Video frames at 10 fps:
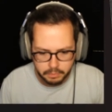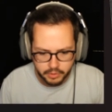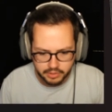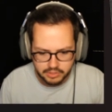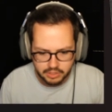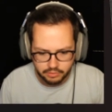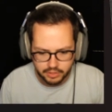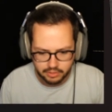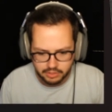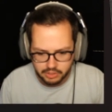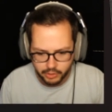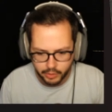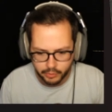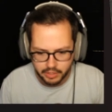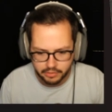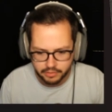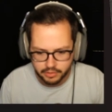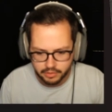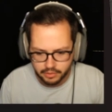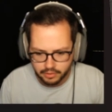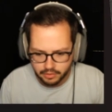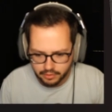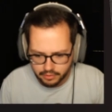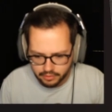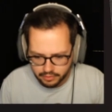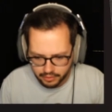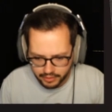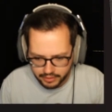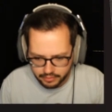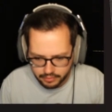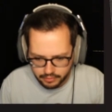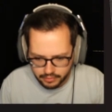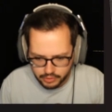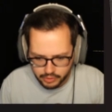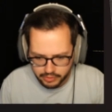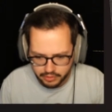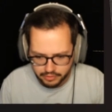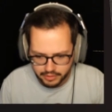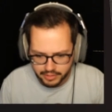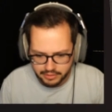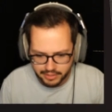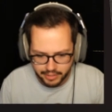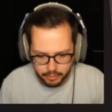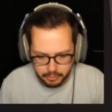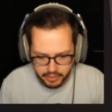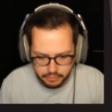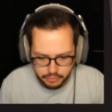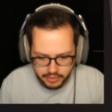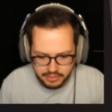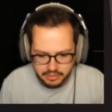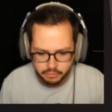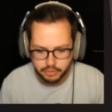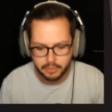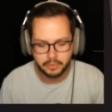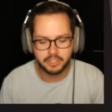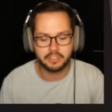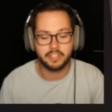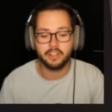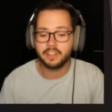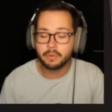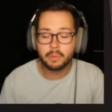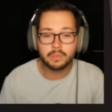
productivity, so I would never let so I never let down my friends and family again. That